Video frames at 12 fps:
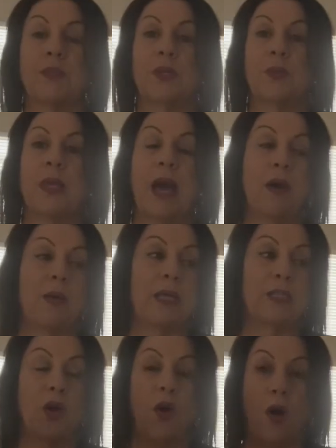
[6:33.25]
So now
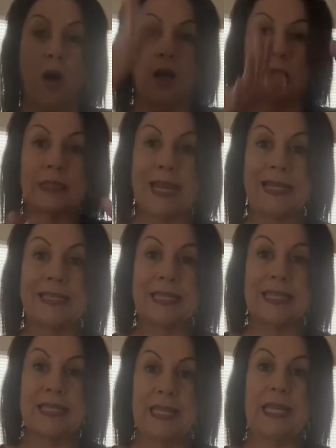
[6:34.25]
it's all nice
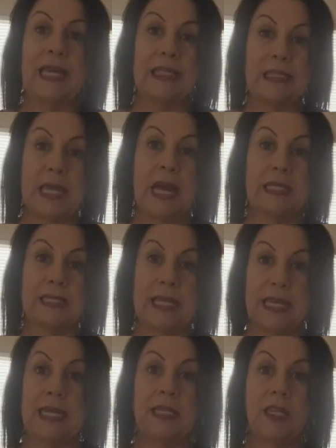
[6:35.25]
and neat and tucked
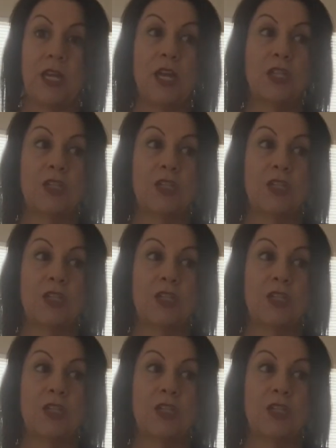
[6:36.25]
in.